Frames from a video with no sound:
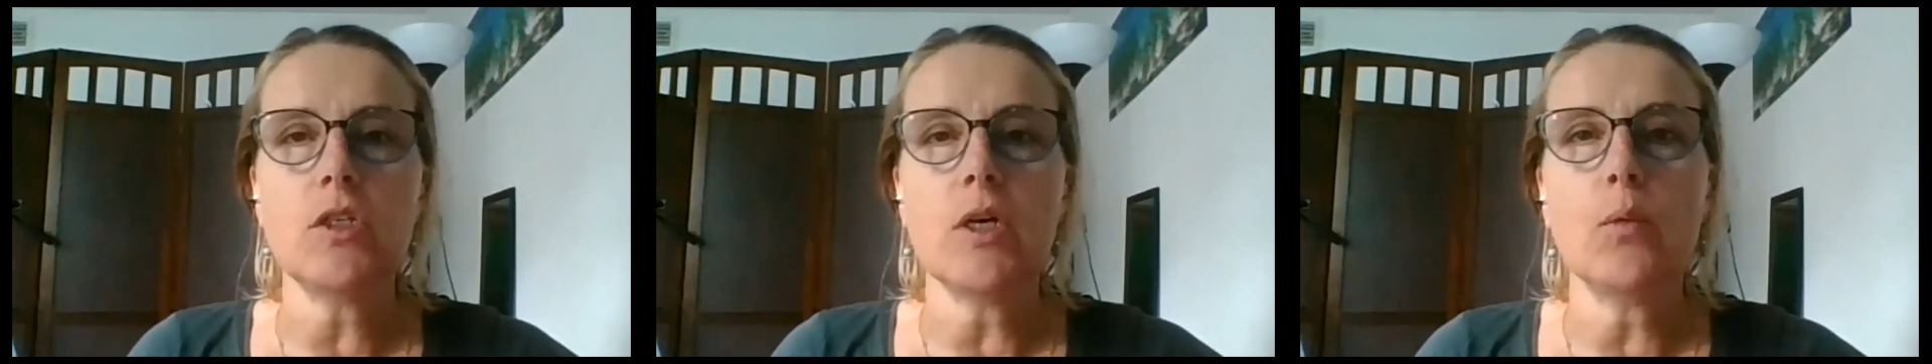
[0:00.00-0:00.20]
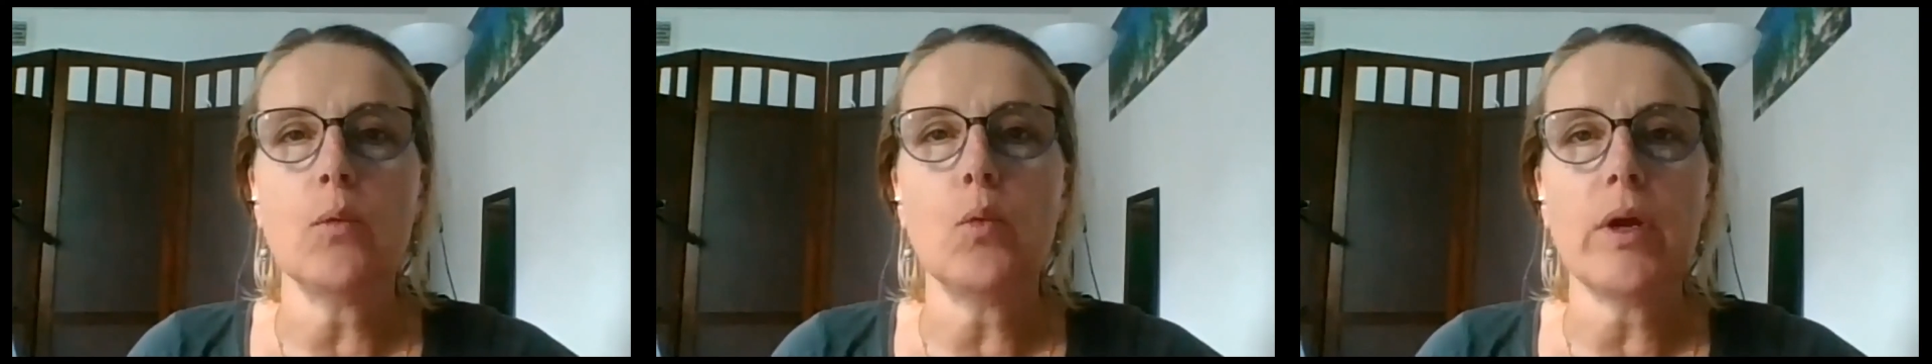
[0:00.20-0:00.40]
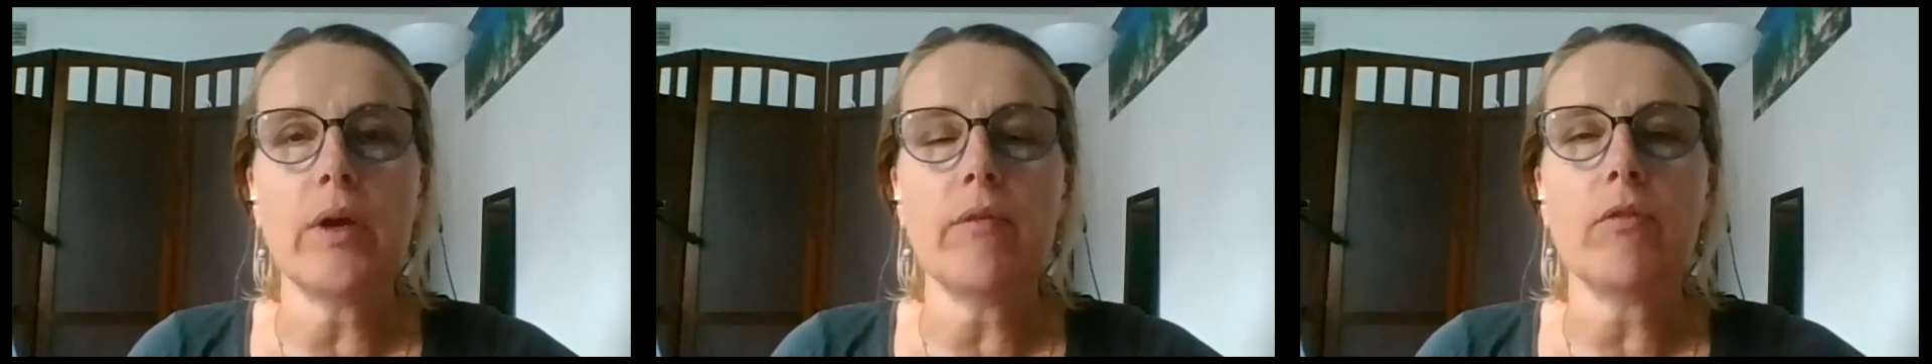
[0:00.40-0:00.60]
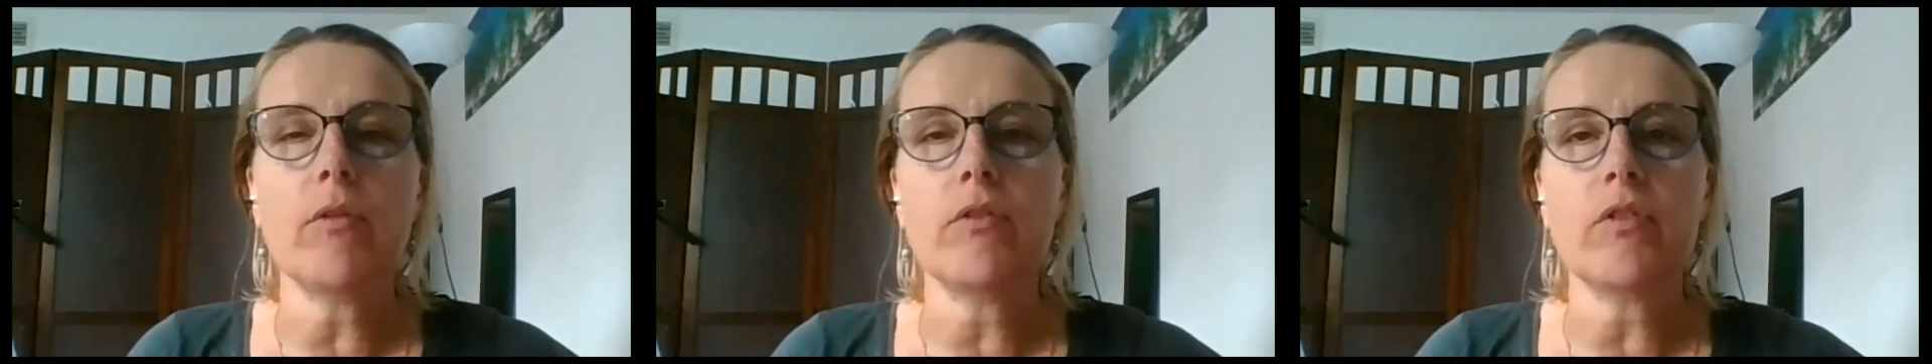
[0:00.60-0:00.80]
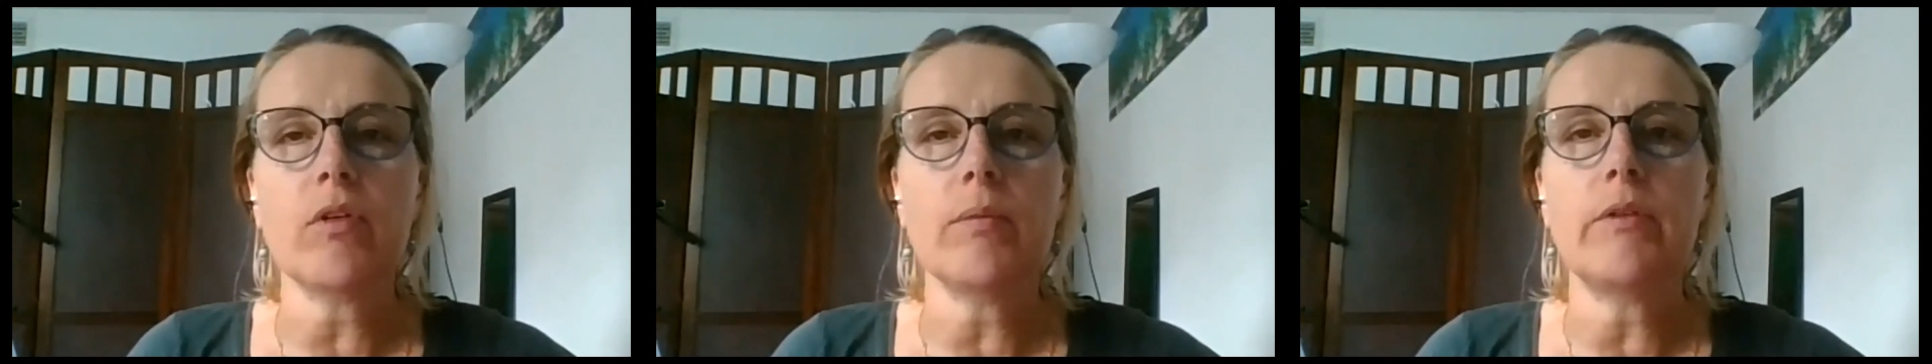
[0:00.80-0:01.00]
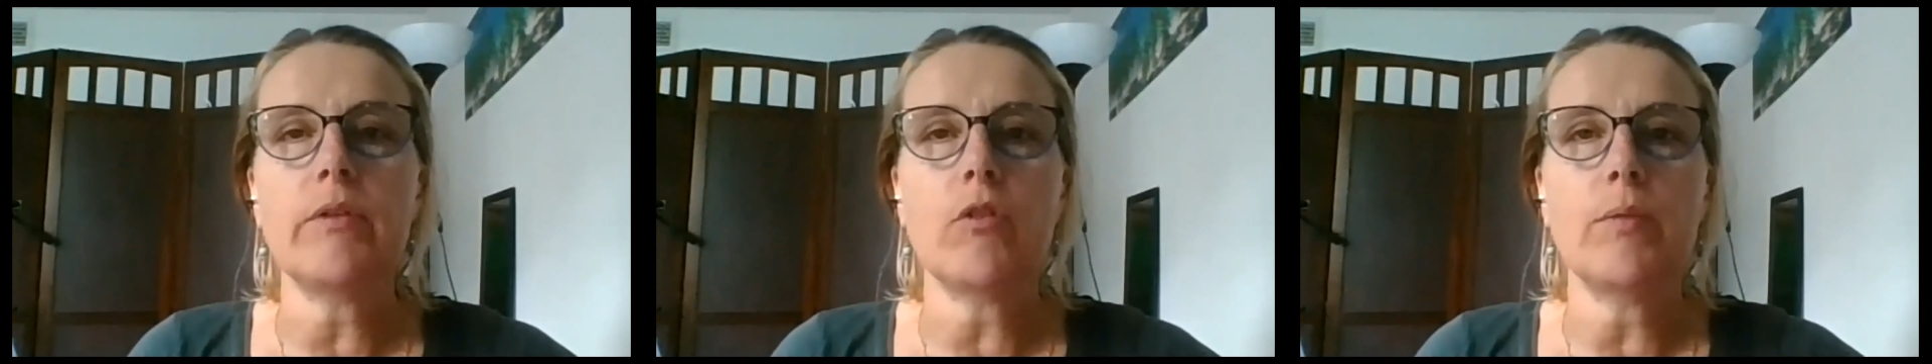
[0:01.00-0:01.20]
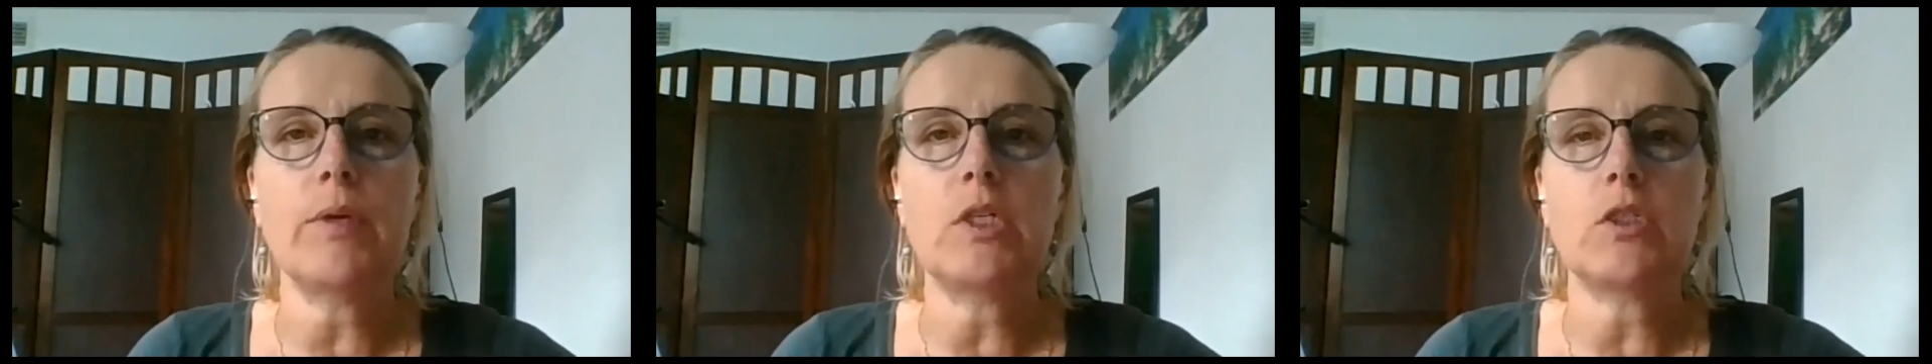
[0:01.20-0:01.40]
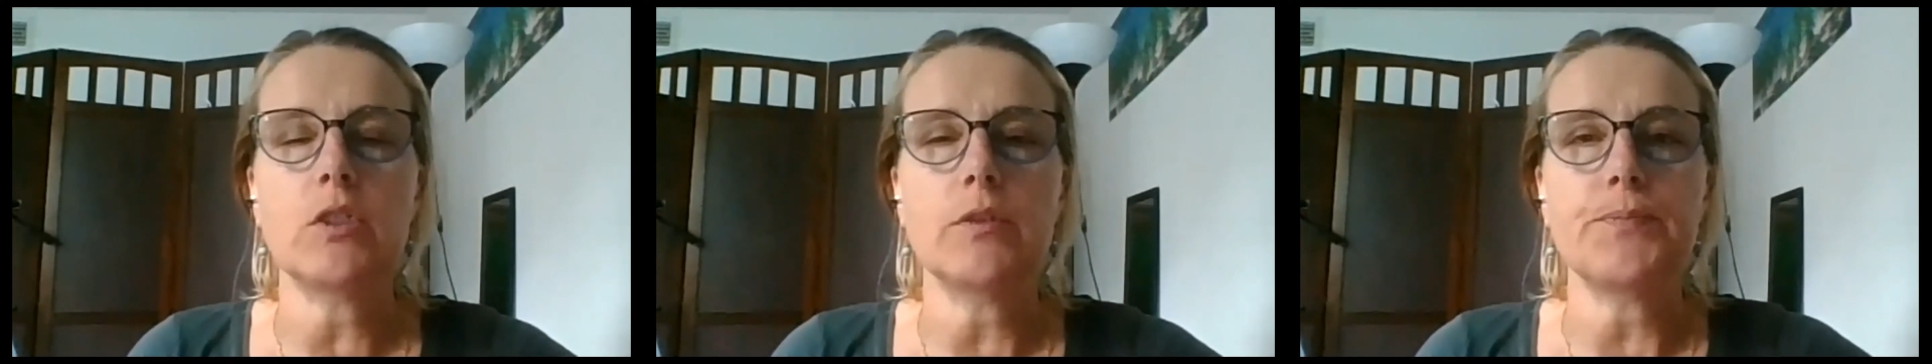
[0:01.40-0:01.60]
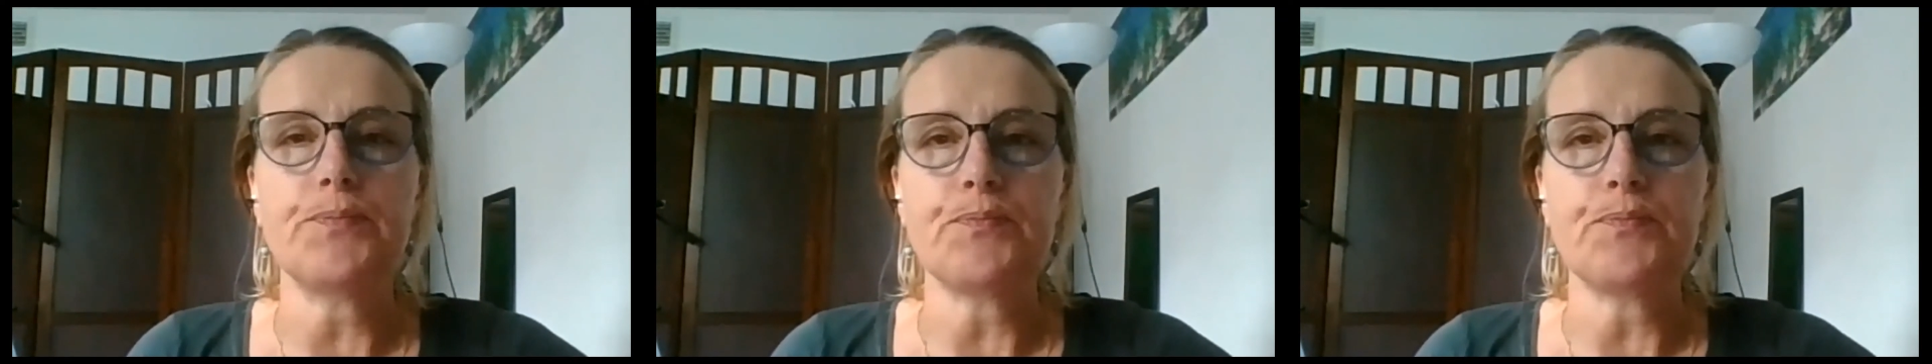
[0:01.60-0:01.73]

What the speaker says: with some information.